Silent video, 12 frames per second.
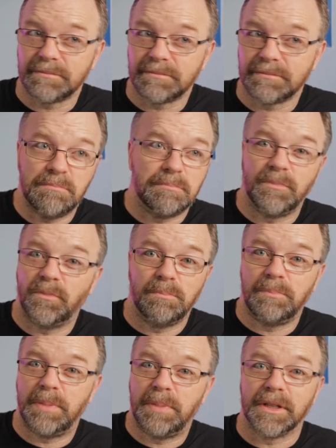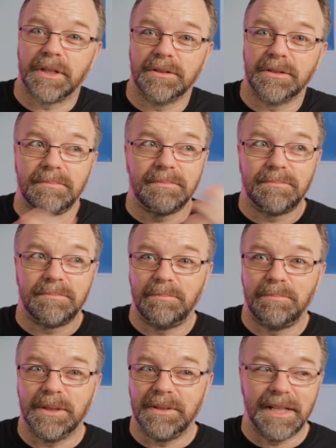imperial
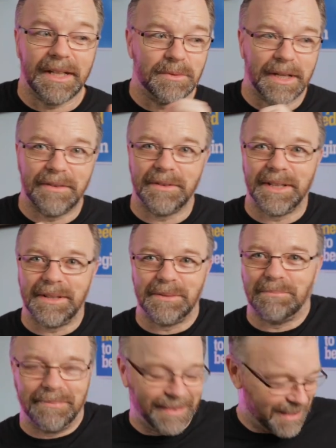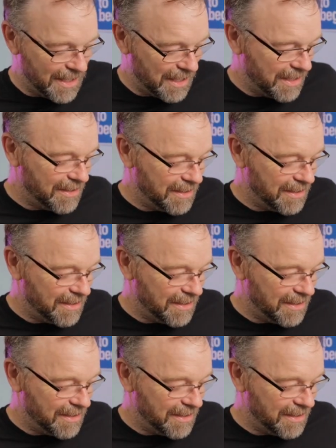building, whatever the I don't